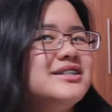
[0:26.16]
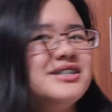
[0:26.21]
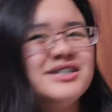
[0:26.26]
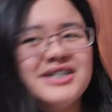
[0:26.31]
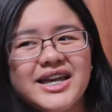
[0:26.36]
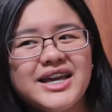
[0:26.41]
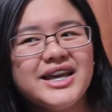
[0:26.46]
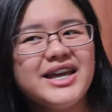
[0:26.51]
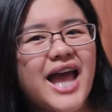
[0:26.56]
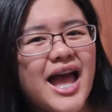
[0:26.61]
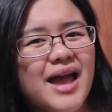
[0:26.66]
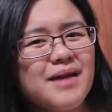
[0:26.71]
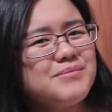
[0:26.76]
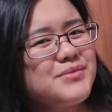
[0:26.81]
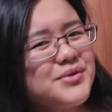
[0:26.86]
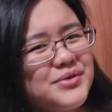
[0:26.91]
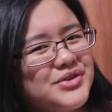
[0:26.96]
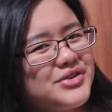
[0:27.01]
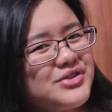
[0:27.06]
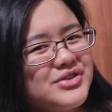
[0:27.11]
Today,
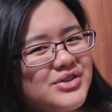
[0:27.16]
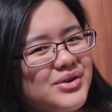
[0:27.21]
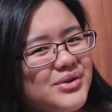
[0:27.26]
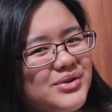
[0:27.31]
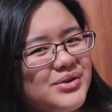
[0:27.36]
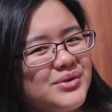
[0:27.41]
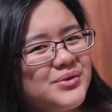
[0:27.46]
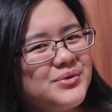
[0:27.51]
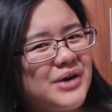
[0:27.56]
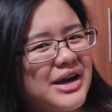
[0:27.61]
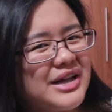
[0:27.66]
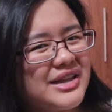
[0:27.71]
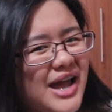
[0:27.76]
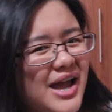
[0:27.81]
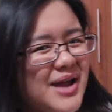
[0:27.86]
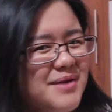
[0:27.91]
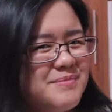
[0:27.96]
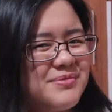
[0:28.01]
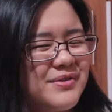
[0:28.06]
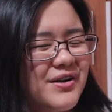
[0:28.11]
I'm going to show you what
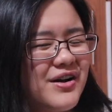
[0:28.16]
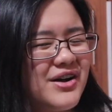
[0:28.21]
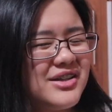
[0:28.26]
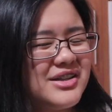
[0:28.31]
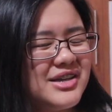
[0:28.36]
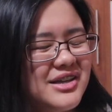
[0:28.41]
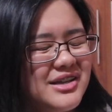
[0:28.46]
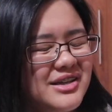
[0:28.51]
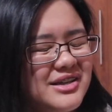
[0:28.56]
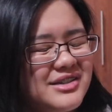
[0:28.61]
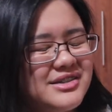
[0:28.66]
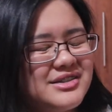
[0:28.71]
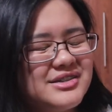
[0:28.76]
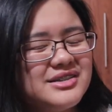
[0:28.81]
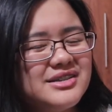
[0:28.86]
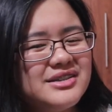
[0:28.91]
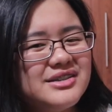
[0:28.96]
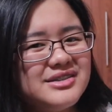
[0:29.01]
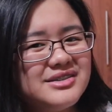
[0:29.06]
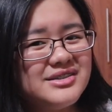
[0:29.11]
I bought in
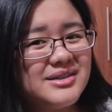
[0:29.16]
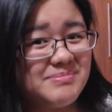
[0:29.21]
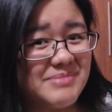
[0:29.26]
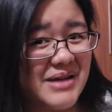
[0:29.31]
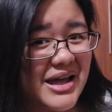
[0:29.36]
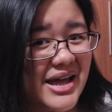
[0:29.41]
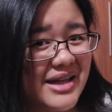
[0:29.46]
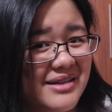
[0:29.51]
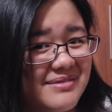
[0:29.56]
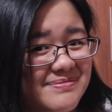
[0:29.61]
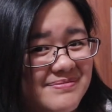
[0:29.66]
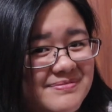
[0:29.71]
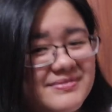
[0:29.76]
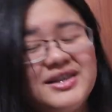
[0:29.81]
Japan.